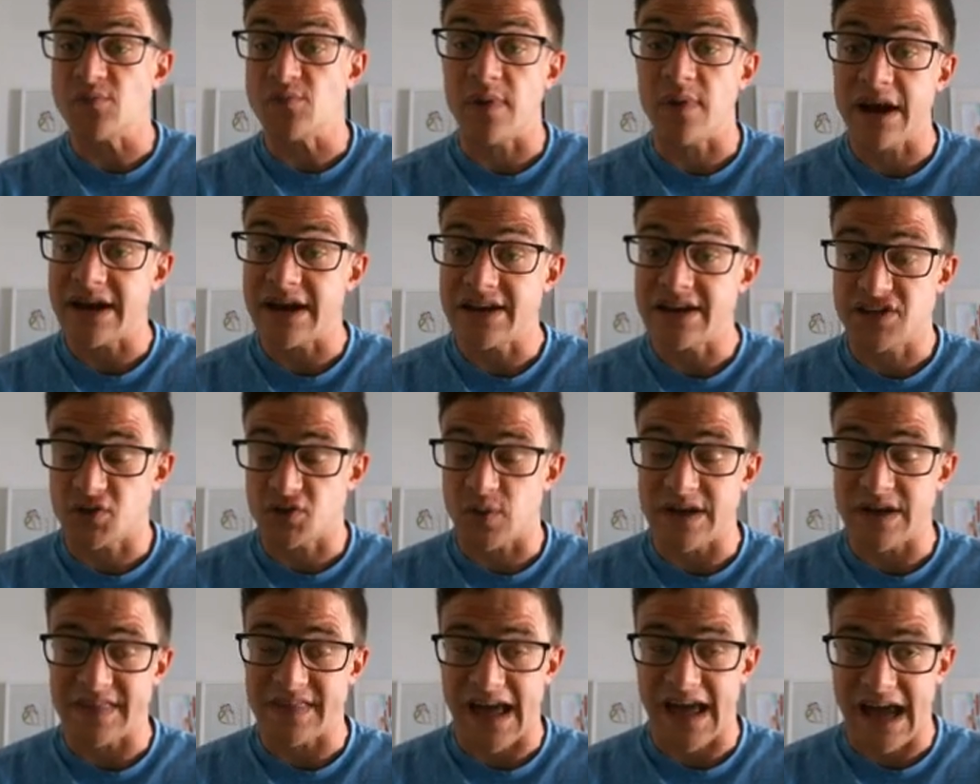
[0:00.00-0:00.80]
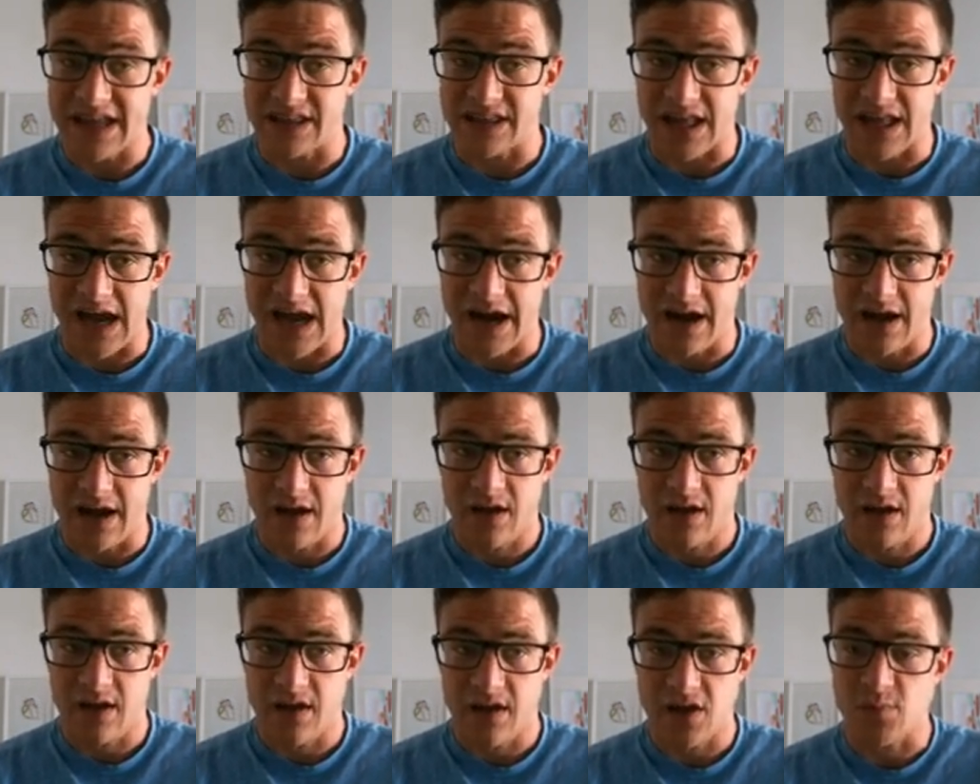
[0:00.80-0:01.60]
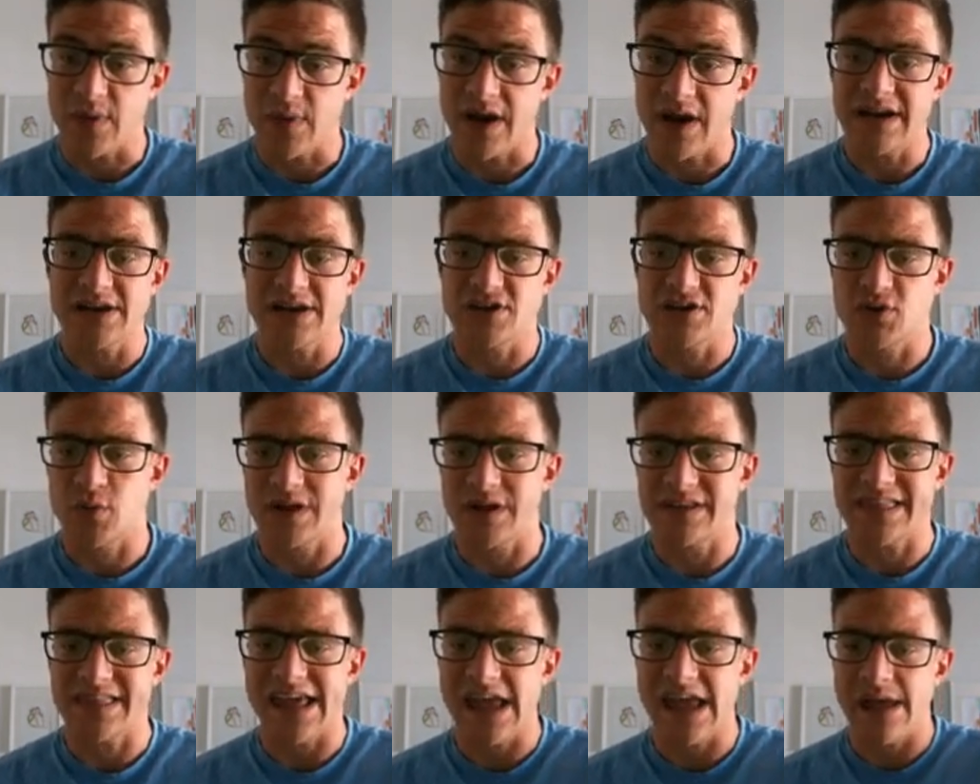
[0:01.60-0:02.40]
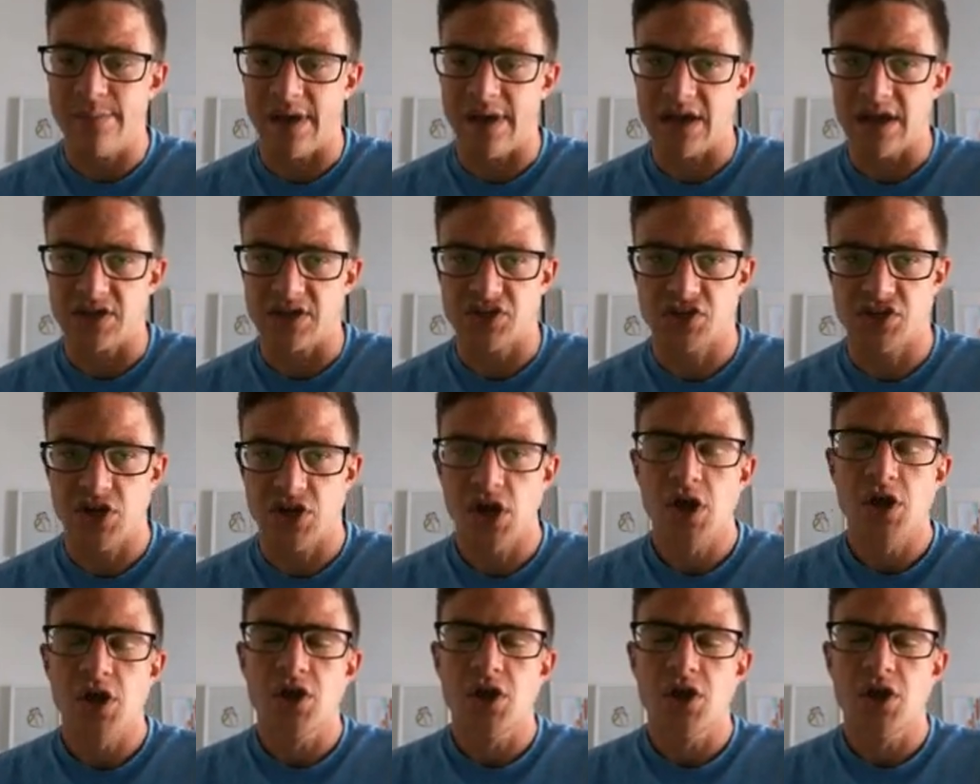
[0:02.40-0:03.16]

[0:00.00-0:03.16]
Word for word: you might need to tweak the headline. You might need to tweak the image.